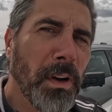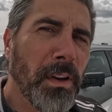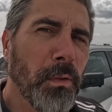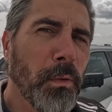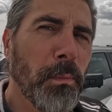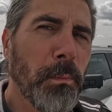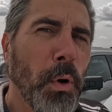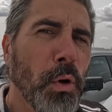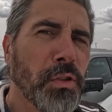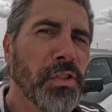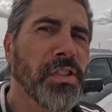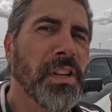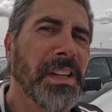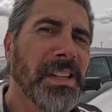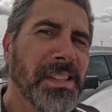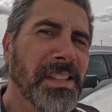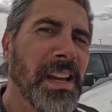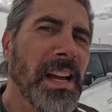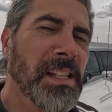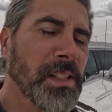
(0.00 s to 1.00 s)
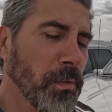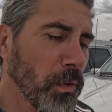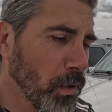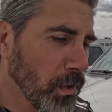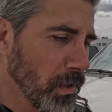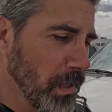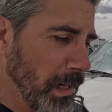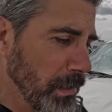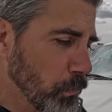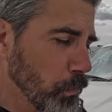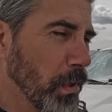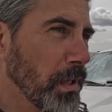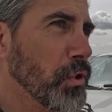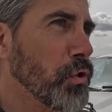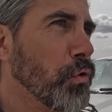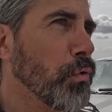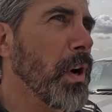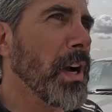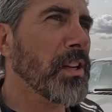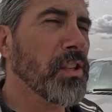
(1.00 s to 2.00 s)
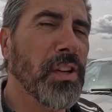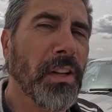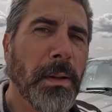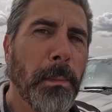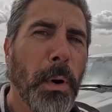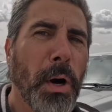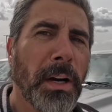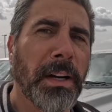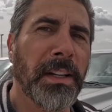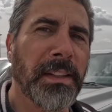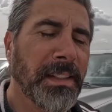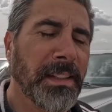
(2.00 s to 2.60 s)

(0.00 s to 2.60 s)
of the most successful electric trucks on the market